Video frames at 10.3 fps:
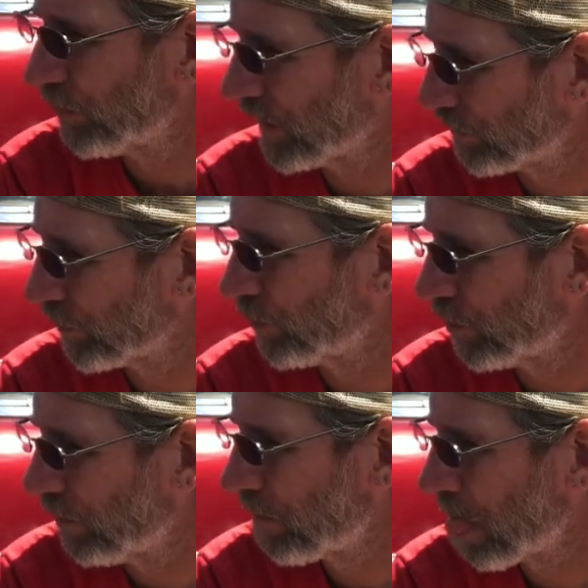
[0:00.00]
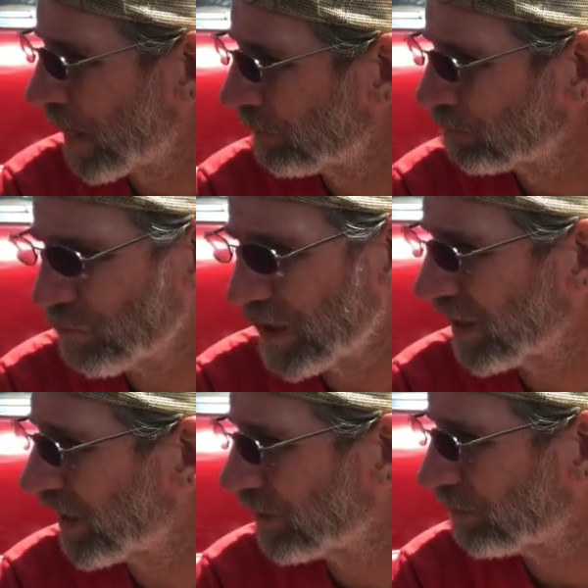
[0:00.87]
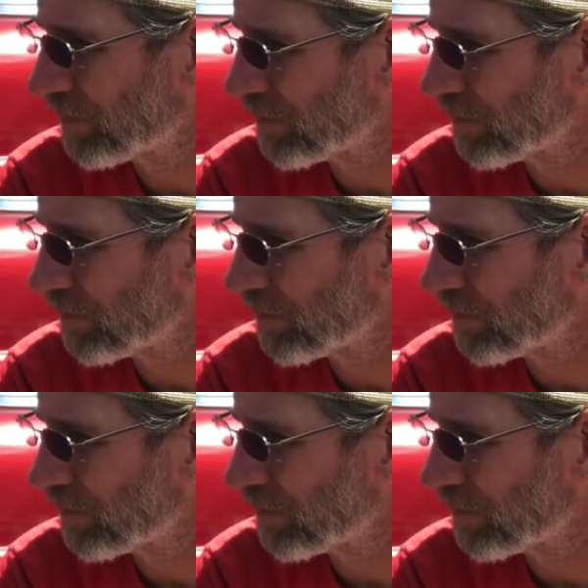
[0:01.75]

flavorful, but like